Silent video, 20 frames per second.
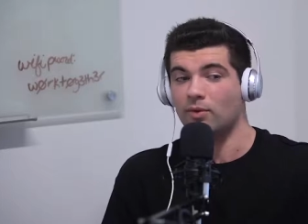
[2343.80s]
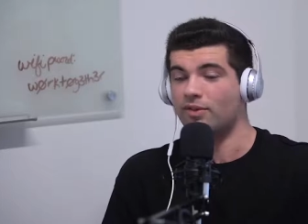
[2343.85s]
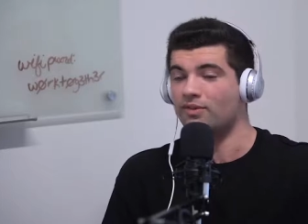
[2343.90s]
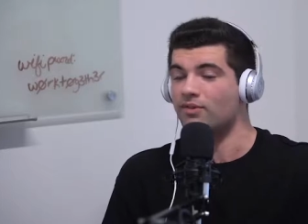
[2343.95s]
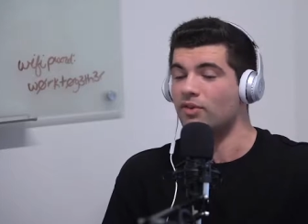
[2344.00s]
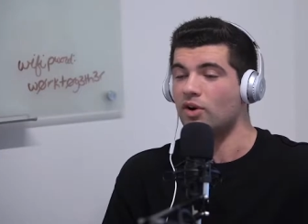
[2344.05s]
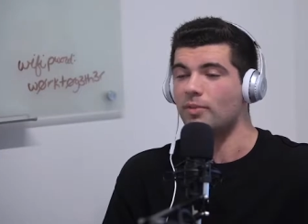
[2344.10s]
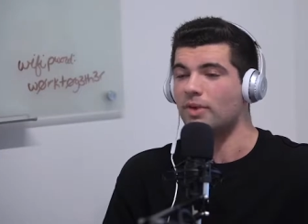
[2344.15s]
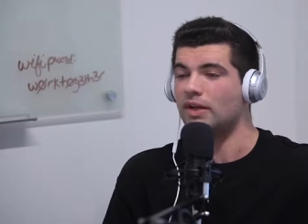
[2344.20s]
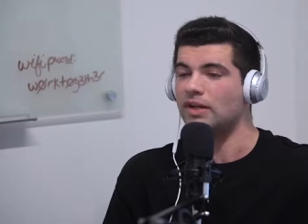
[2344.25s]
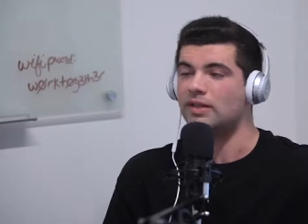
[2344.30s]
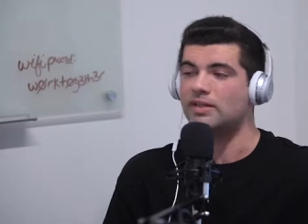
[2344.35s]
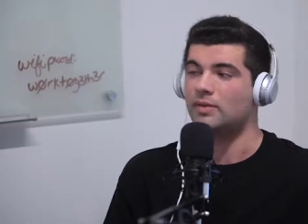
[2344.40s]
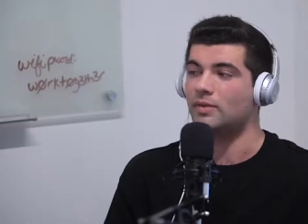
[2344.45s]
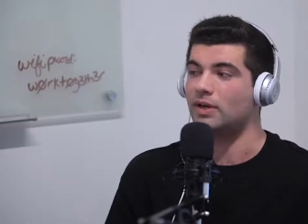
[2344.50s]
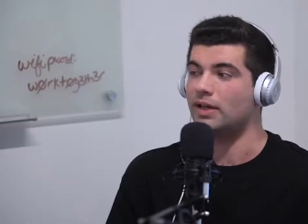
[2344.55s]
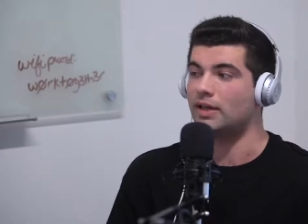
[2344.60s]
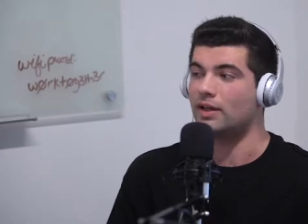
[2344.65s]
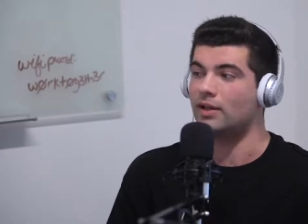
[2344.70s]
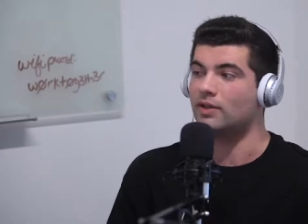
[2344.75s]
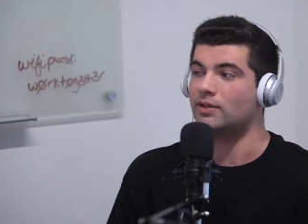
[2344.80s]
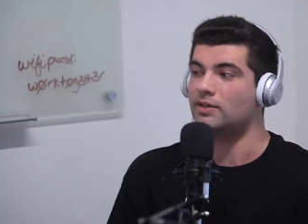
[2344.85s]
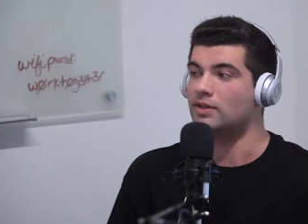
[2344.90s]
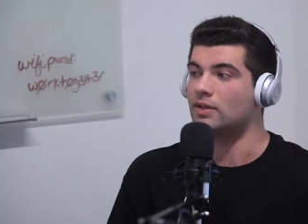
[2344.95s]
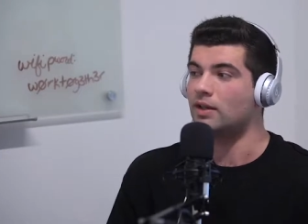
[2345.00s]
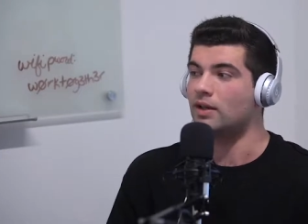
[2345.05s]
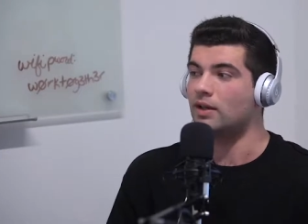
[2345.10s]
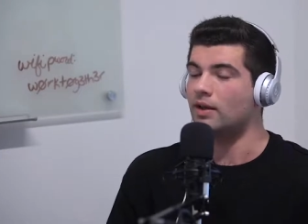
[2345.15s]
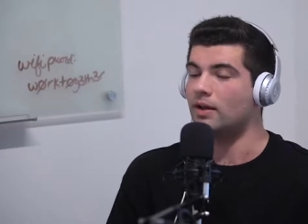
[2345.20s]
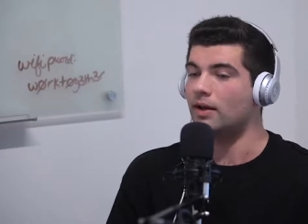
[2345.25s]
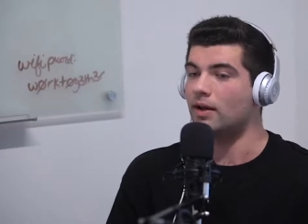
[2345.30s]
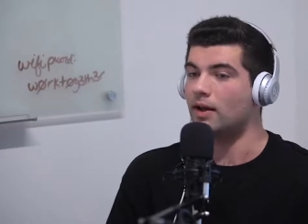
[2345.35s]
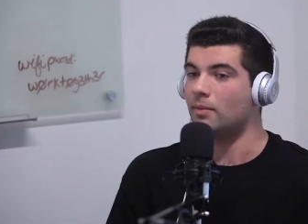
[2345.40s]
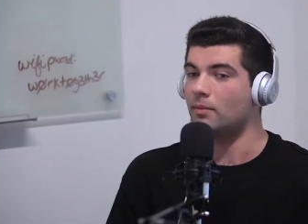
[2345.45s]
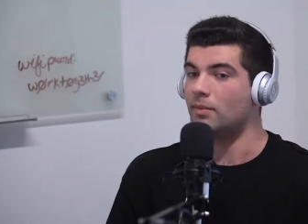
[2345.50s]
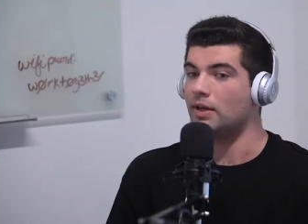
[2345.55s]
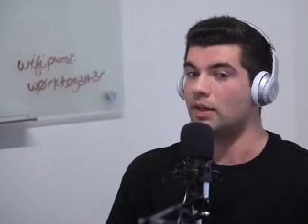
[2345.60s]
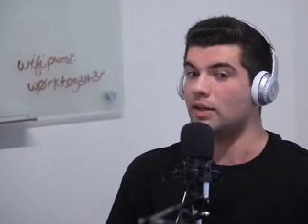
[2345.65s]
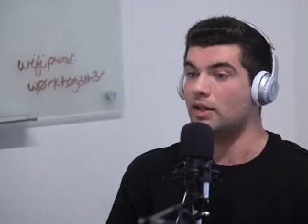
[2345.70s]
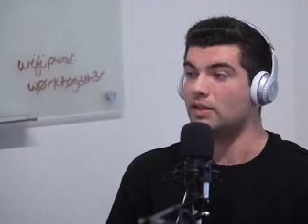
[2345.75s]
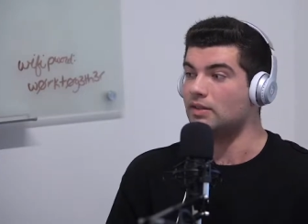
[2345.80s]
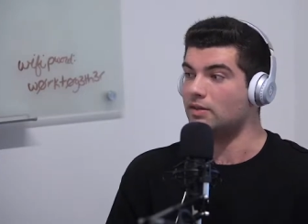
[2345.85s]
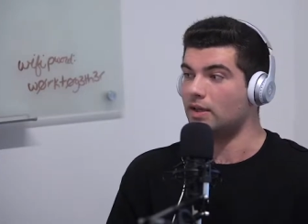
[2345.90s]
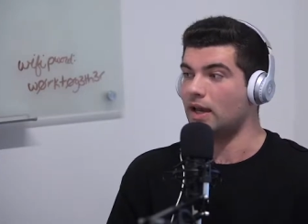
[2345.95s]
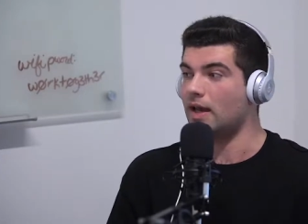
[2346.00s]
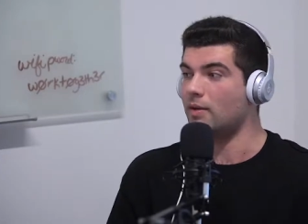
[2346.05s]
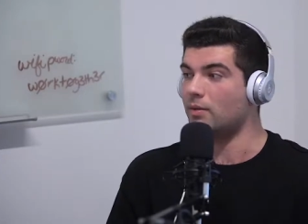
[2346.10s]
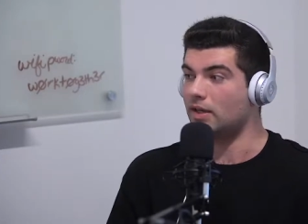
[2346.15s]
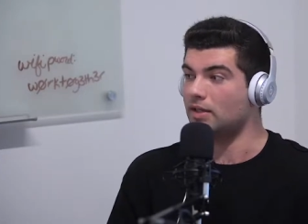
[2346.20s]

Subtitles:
refer me to somebody else because of that,